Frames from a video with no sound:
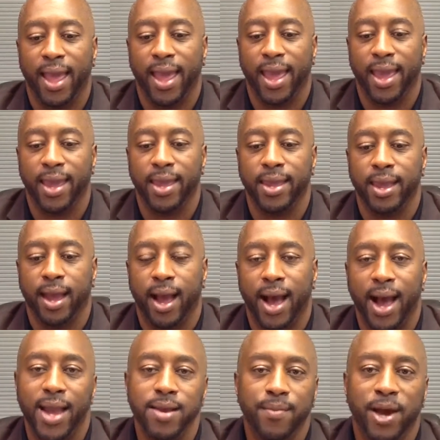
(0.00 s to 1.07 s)
a
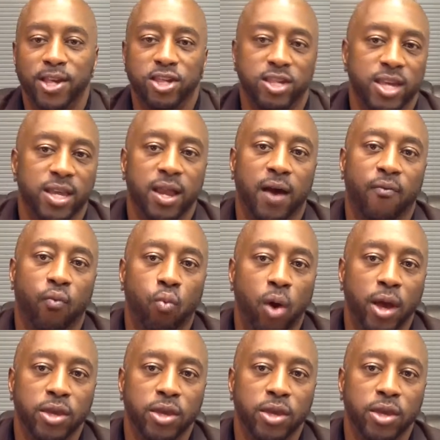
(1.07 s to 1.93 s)
itemized sheet of